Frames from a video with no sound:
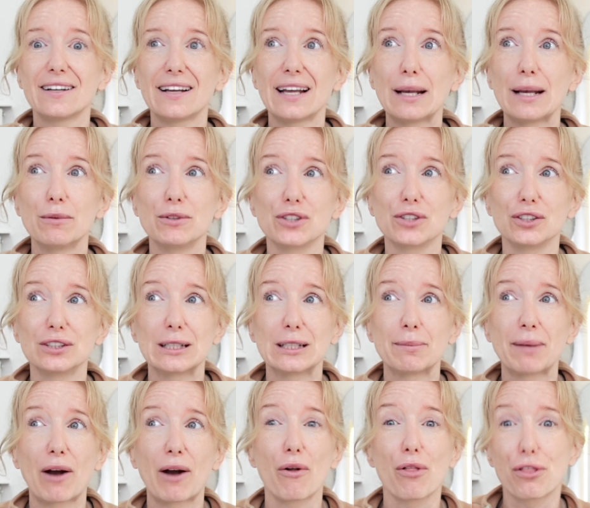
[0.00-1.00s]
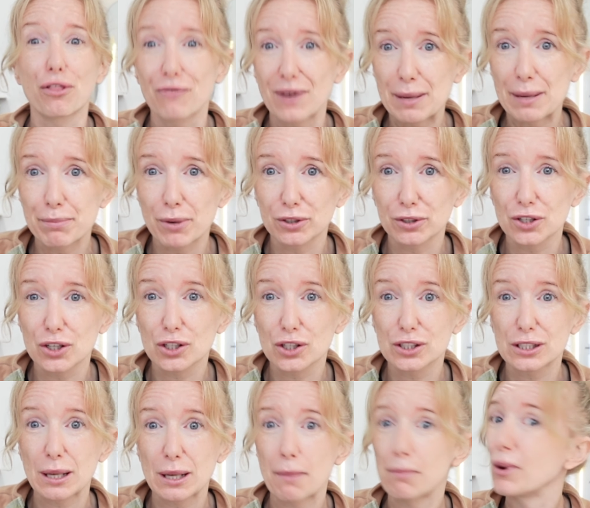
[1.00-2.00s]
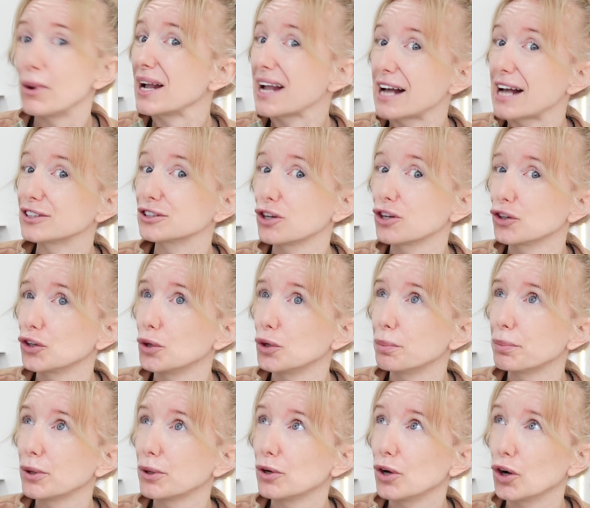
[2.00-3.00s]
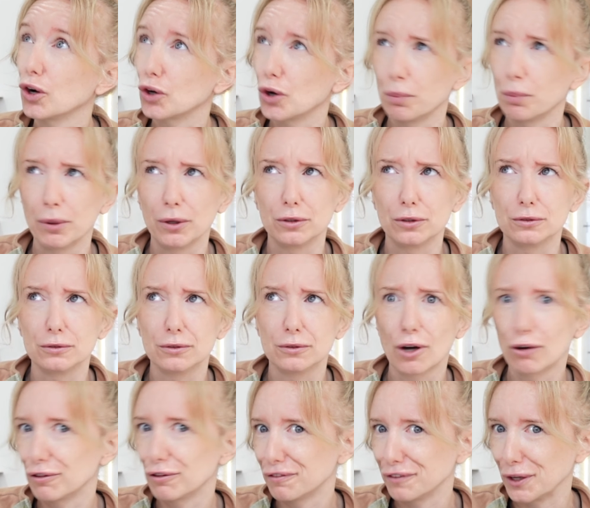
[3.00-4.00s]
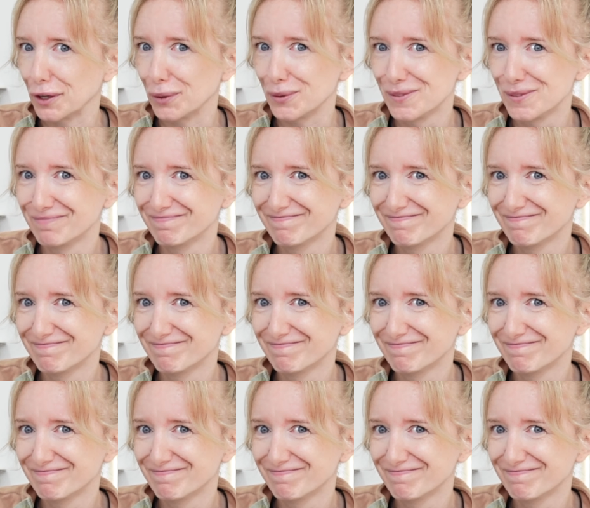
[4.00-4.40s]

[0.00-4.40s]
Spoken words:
it was only about 3 products, but it has gone up a couple or a few.